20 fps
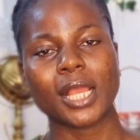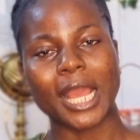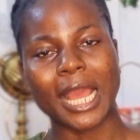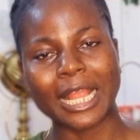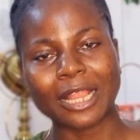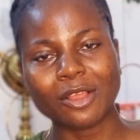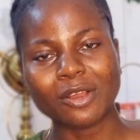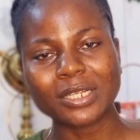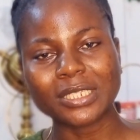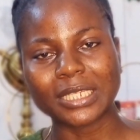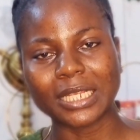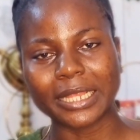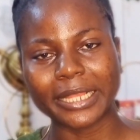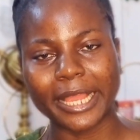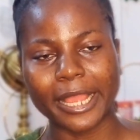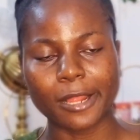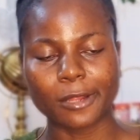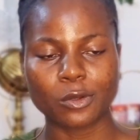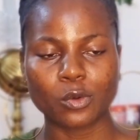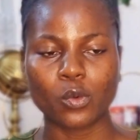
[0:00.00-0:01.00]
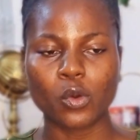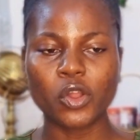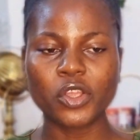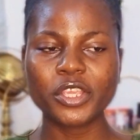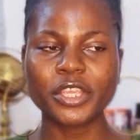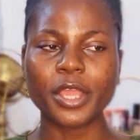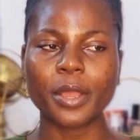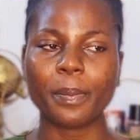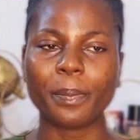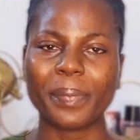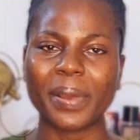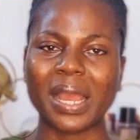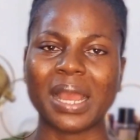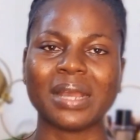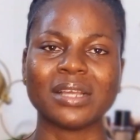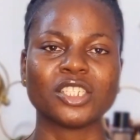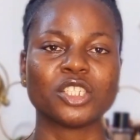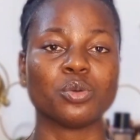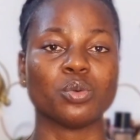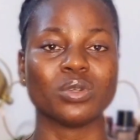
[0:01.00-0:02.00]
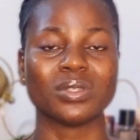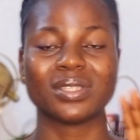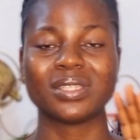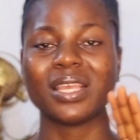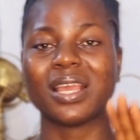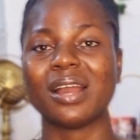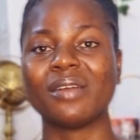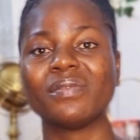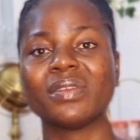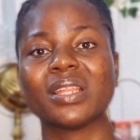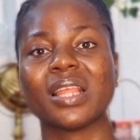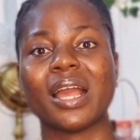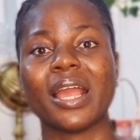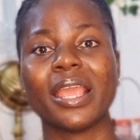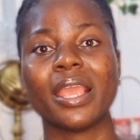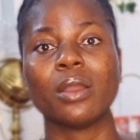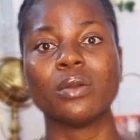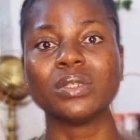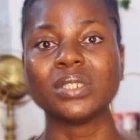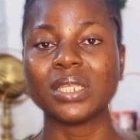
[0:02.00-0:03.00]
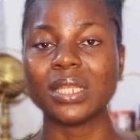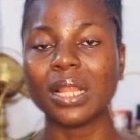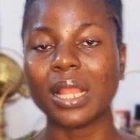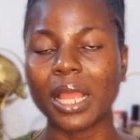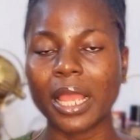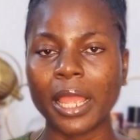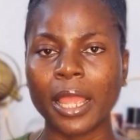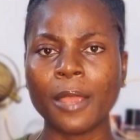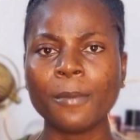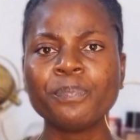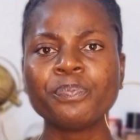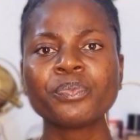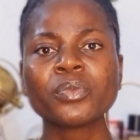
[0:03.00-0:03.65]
Along the line, one year past, she was still having her healthy hair,